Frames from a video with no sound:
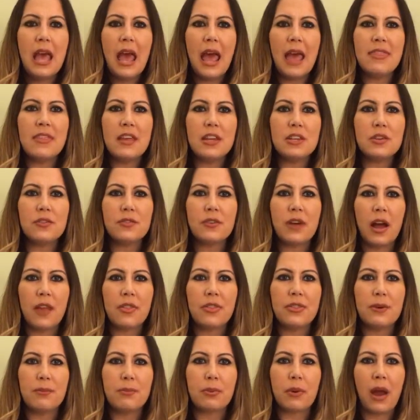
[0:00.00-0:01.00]
And then you've
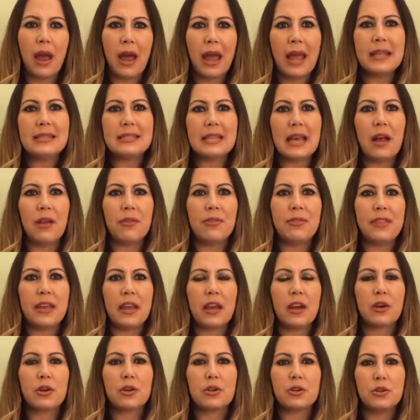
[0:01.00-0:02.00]
got the brides out
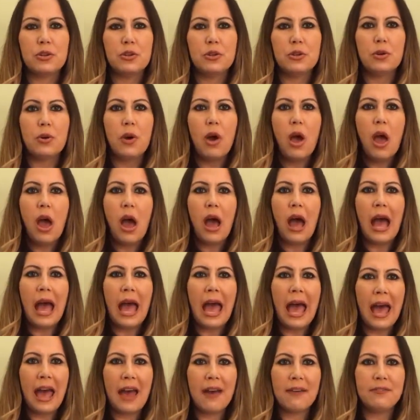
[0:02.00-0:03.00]
there who
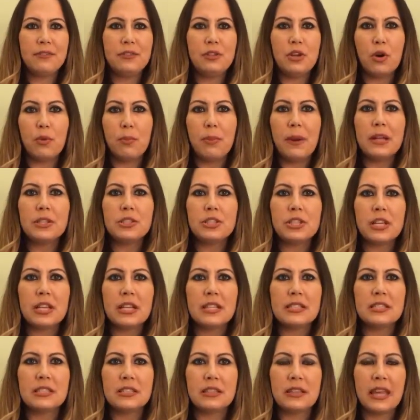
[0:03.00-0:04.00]
have no
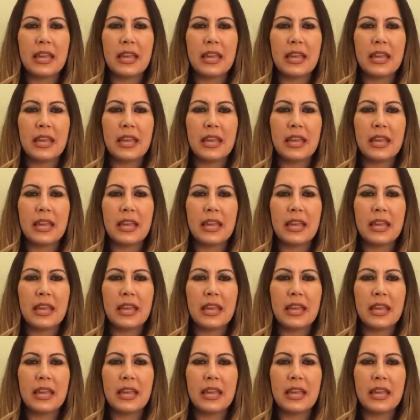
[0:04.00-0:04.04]
budget.